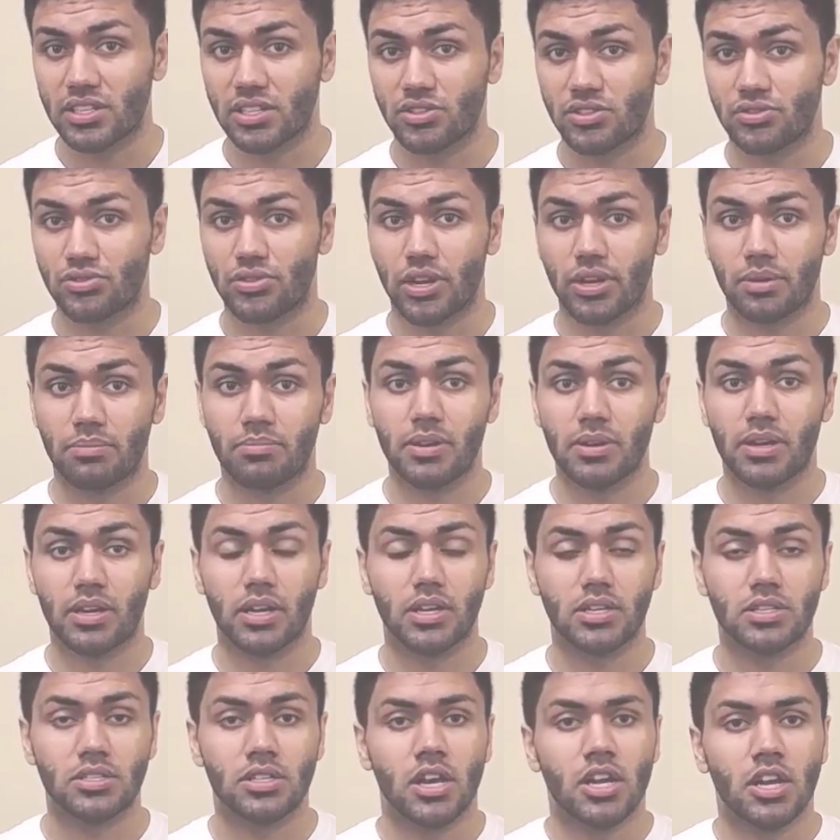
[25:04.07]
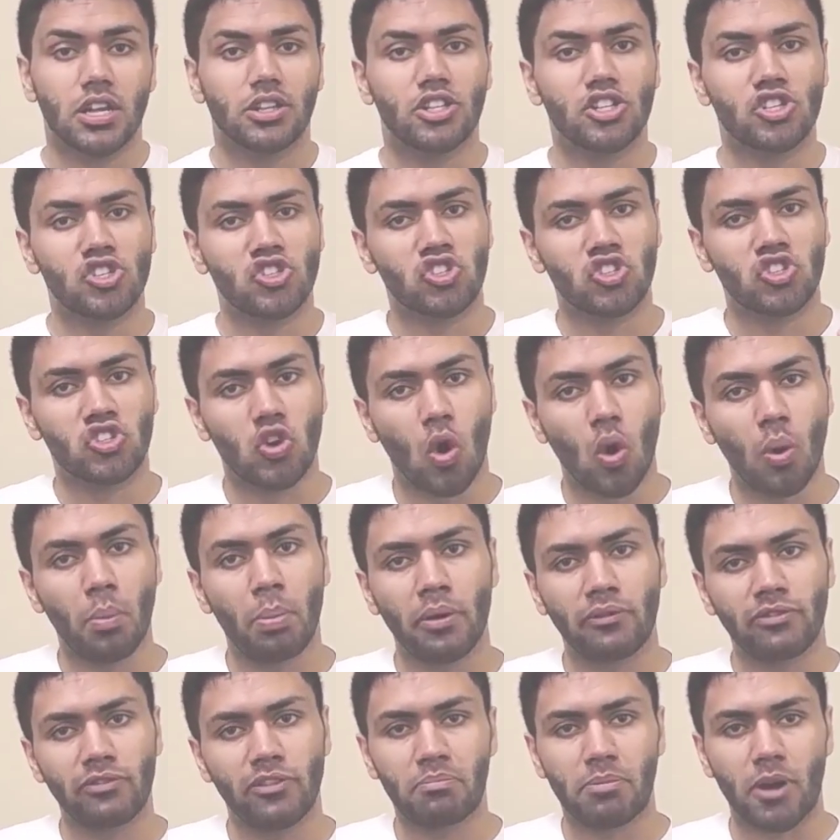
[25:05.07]
constraint because the scope
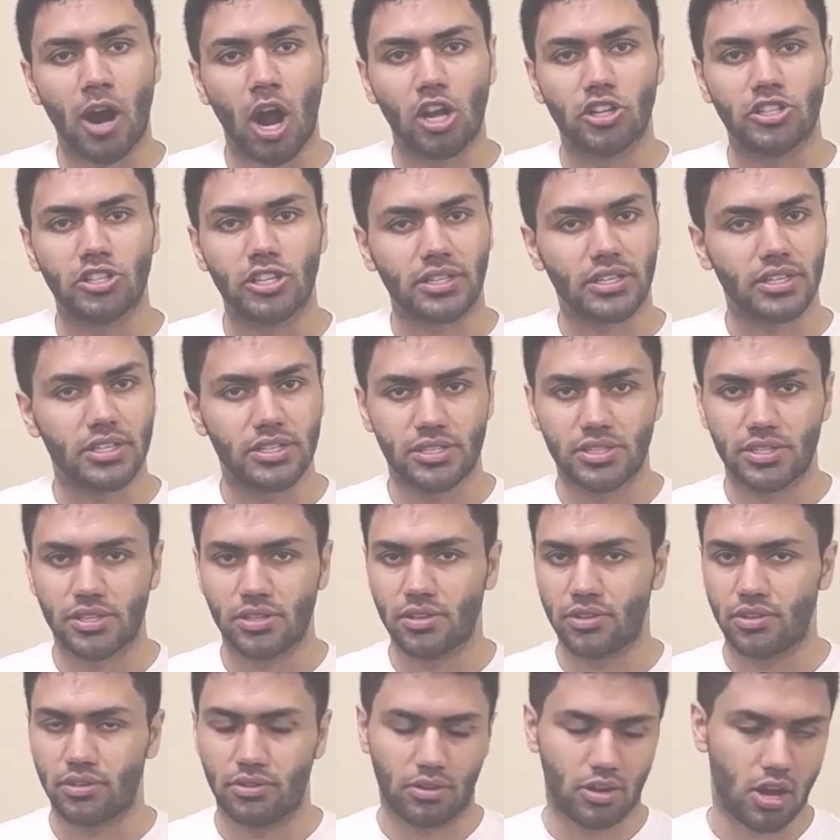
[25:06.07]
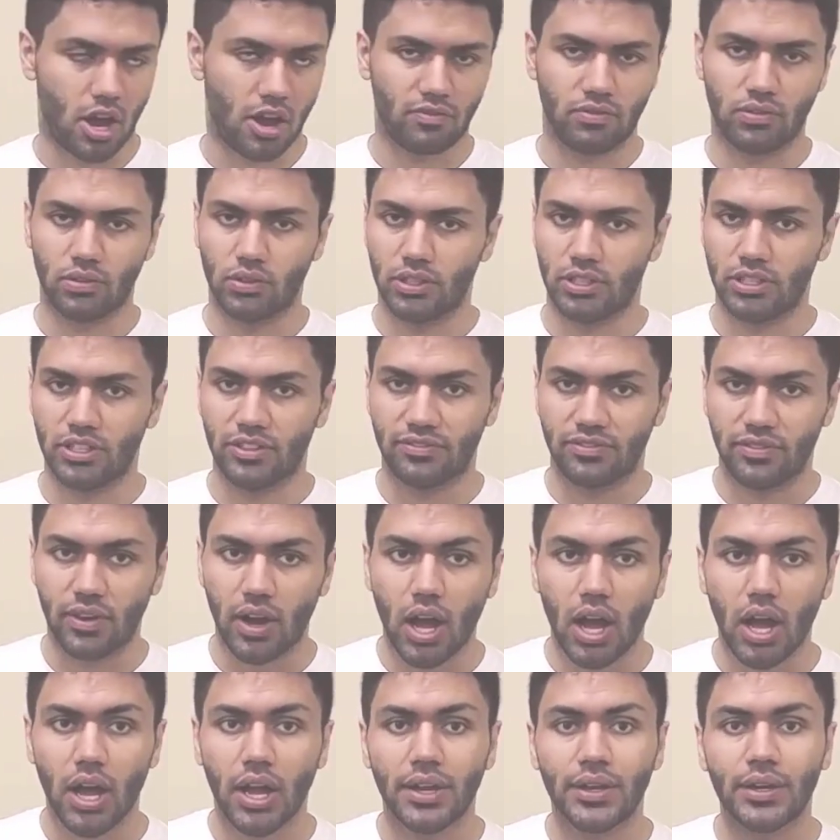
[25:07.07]
of the project is either not fully
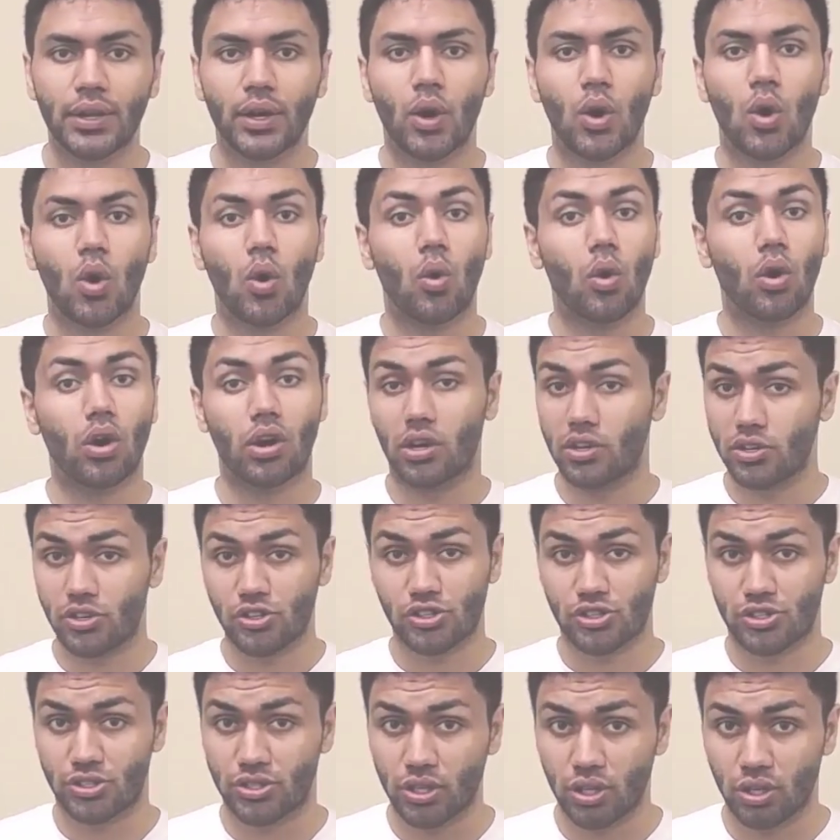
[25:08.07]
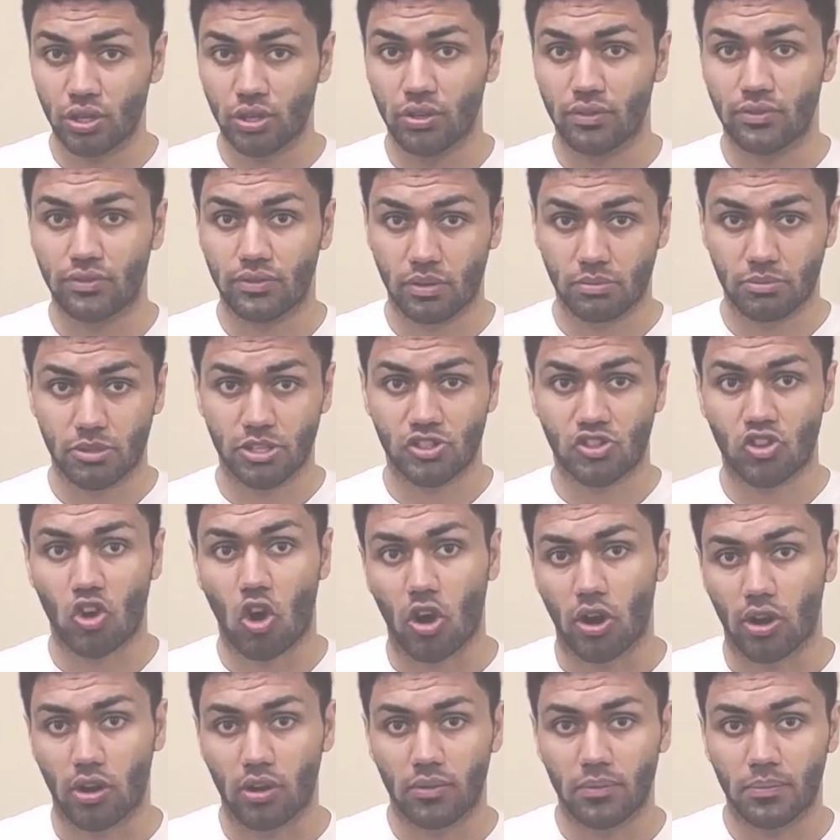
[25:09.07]
defined or understood from the
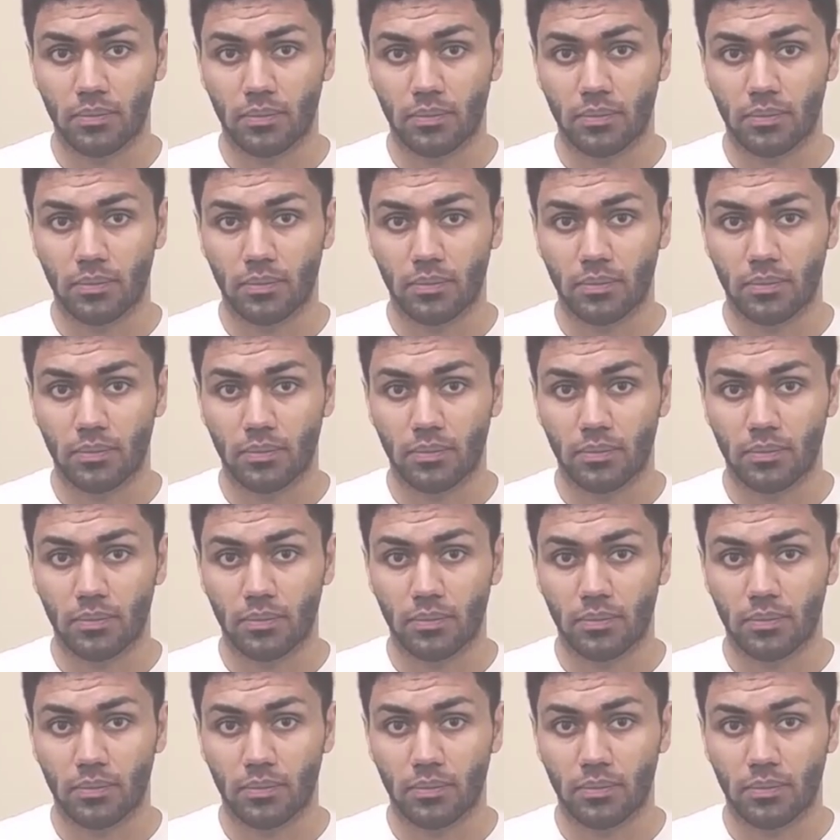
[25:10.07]
start.